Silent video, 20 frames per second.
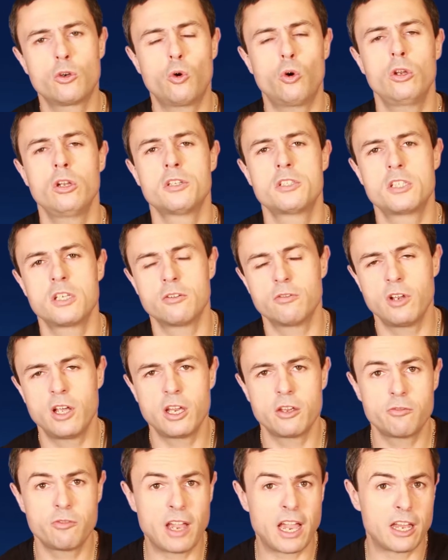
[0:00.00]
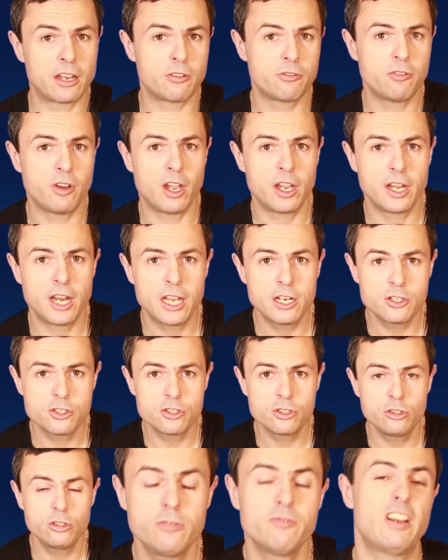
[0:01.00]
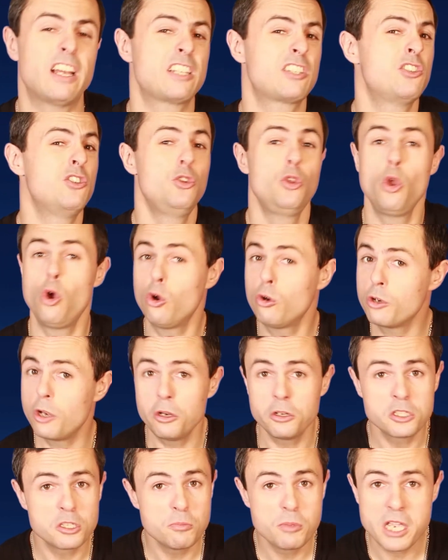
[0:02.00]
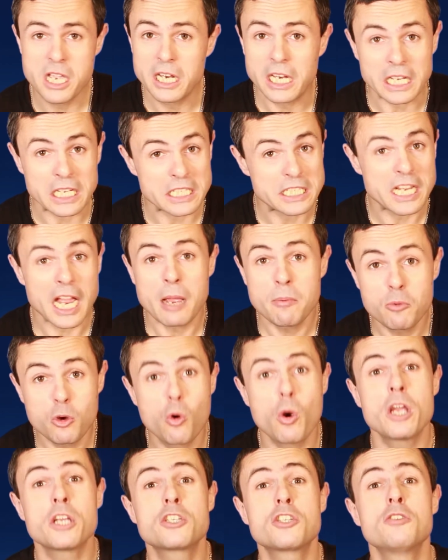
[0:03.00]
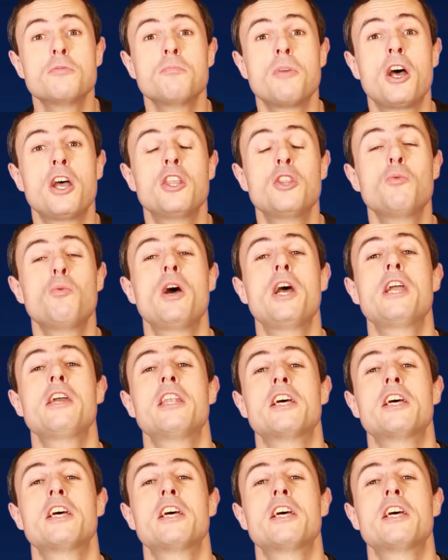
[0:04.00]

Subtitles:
quality of life, and financial. That's not going to be an exam question, by the way.